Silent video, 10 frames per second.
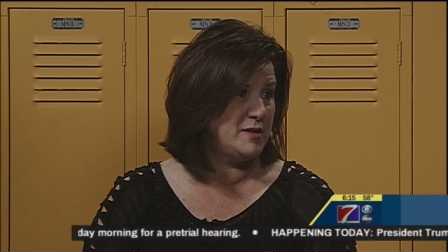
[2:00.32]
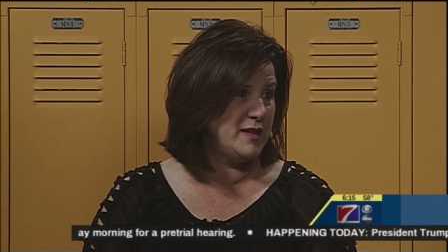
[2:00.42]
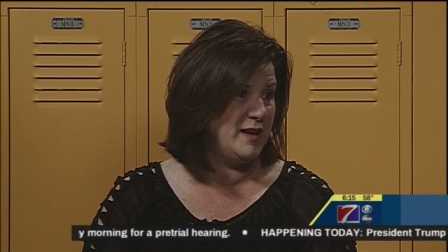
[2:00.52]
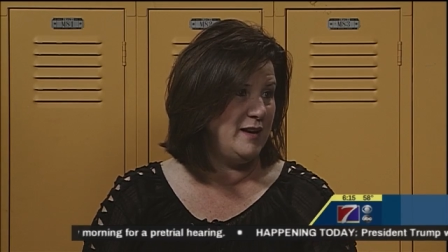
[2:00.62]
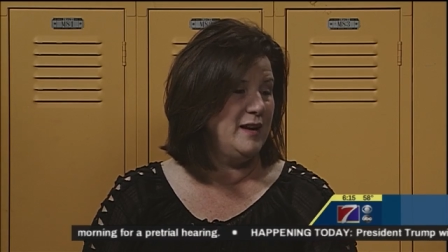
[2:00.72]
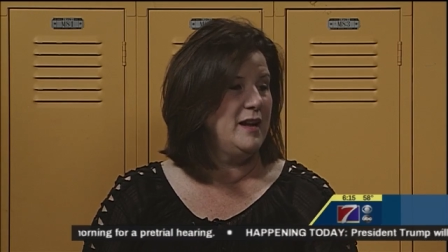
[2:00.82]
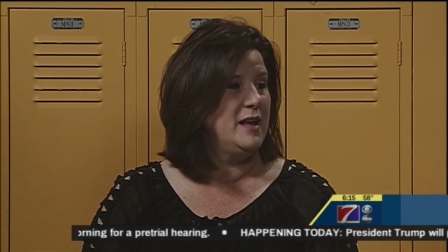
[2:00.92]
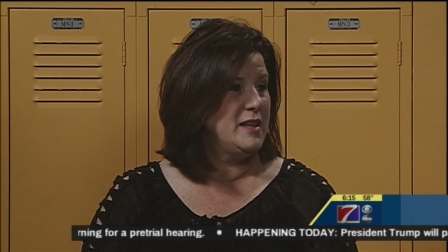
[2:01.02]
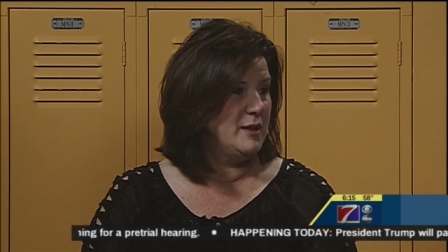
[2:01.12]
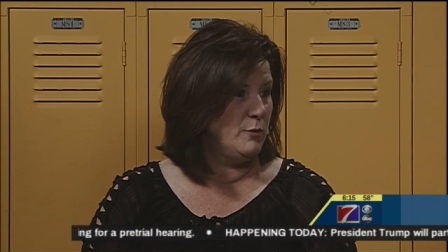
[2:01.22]
to that
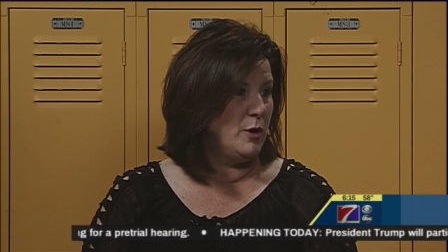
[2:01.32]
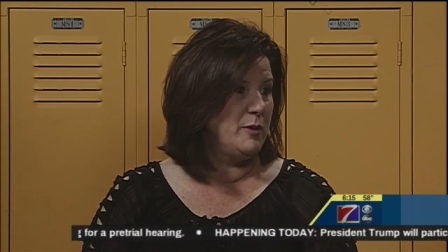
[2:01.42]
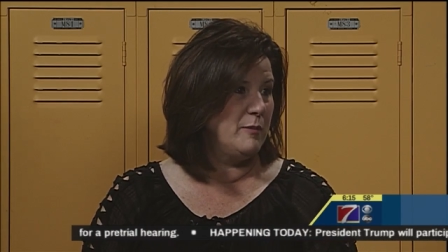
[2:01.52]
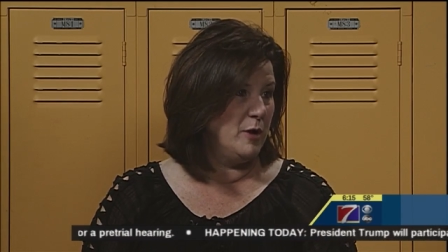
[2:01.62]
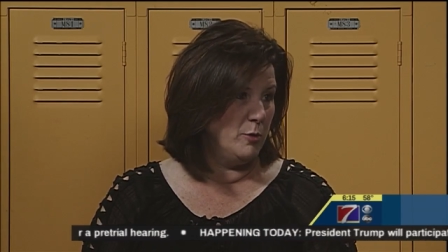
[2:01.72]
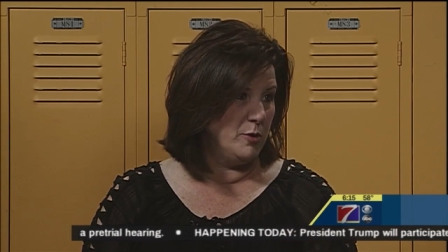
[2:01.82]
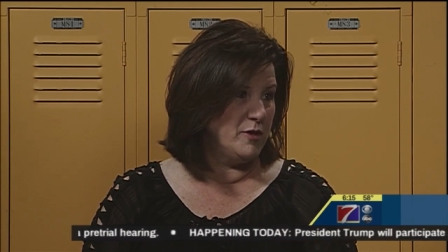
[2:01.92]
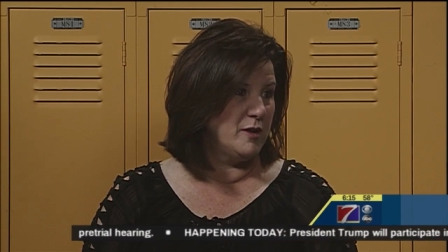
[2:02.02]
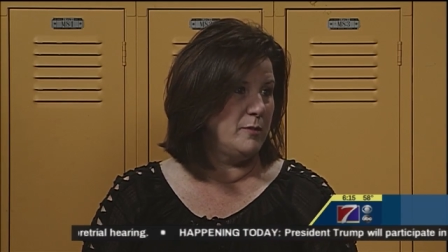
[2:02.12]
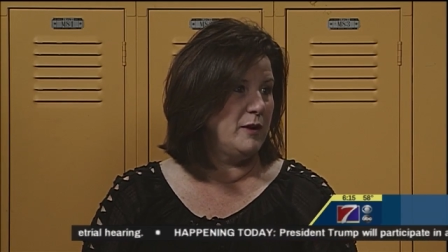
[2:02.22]
that will be mobile.
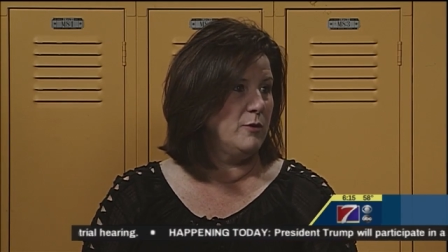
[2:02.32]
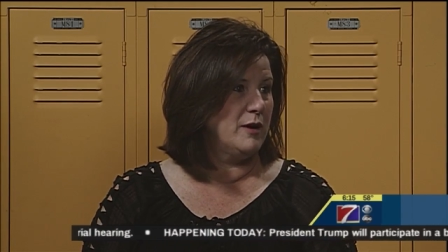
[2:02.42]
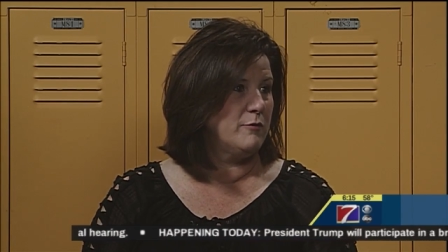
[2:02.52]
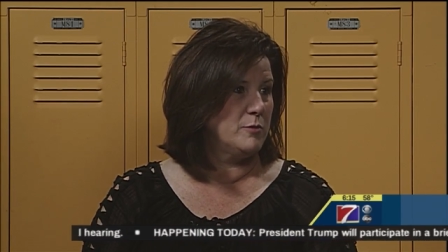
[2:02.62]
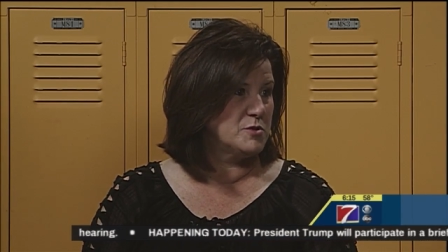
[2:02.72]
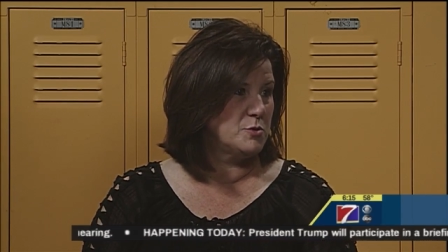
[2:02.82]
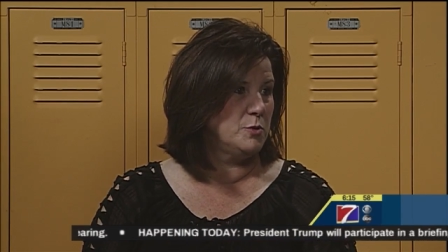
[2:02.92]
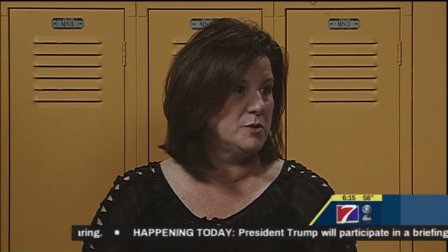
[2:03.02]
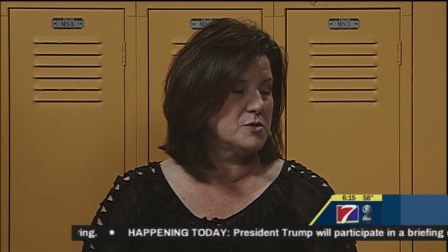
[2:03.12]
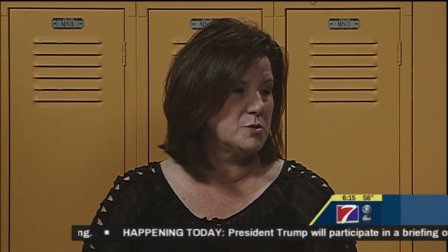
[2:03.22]
That'll be going from
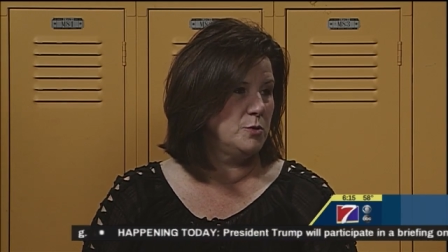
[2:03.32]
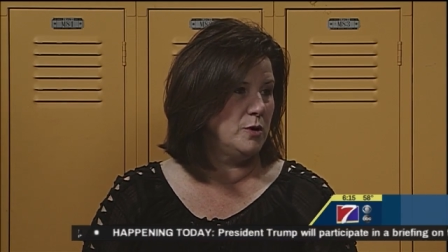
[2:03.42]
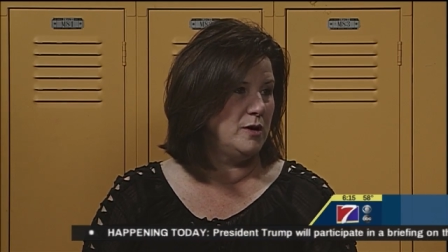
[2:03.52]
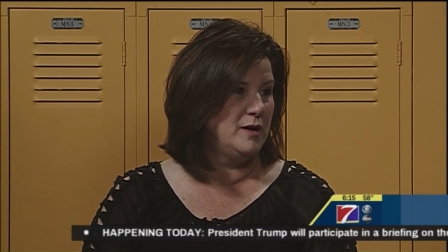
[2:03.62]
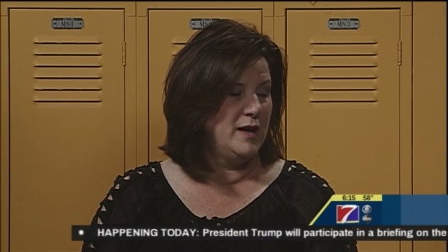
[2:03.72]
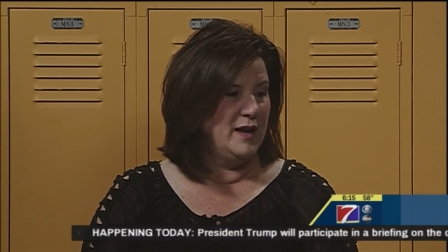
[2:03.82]
school to school school.